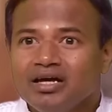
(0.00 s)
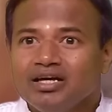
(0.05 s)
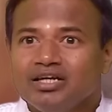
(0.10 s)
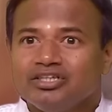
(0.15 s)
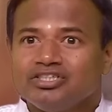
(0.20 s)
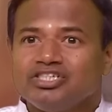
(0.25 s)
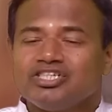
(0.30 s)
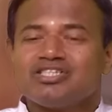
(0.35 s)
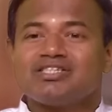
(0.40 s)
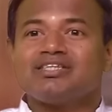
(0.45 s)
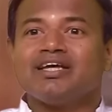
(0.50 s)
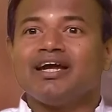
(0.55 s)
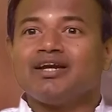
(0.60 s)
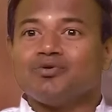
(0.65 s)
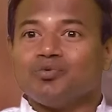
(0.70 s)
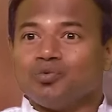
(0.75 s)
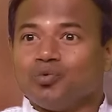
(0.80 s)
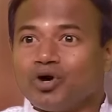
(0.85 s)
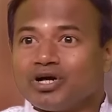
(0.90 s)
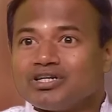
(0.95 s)
she said,
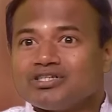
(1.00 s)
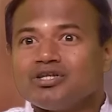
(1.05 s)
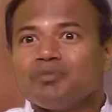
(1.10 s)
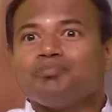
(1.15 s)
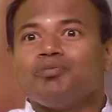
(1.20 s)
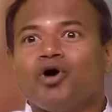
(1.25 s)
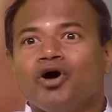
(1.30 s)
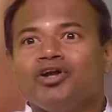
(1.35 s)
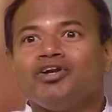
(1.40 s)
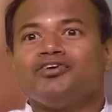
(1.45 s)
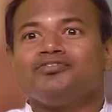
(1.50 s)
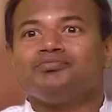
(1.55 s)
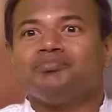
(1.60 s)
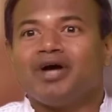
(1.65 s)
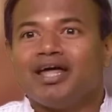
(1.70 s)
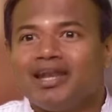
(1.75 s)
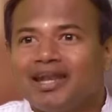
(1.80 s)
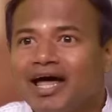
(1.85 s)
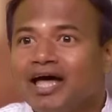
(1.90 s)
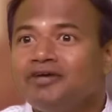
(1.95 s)
what is the point of my
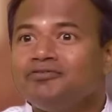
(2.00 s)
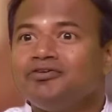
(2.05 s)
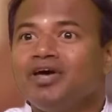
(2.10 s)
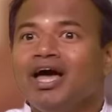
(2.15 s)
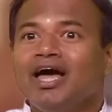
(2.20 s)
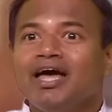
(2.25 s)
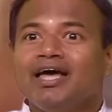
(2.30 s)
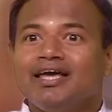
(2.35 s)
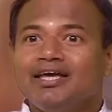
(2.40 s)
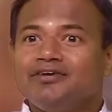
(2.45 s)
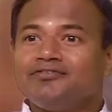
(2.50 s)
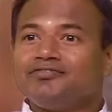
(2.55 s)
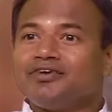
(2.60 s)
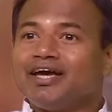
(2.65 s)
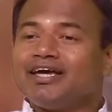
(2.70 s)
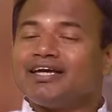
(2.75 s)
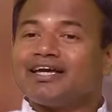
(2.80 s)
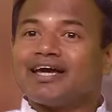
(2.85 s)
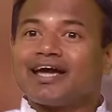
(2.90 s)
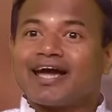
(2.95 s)
life if
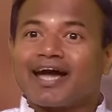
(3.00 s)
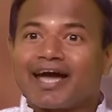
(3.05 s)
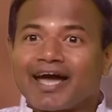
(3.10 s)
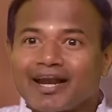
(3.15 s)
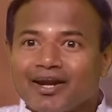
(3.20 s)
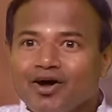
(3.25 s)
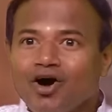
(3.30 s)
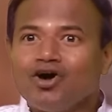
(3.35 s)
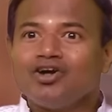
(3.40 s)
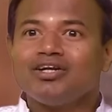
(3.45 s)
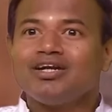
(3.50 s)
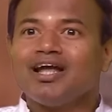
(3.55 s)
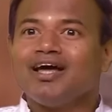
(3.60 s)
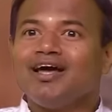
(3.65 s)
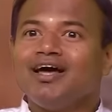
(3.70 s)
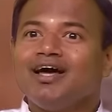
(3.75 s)
I cannot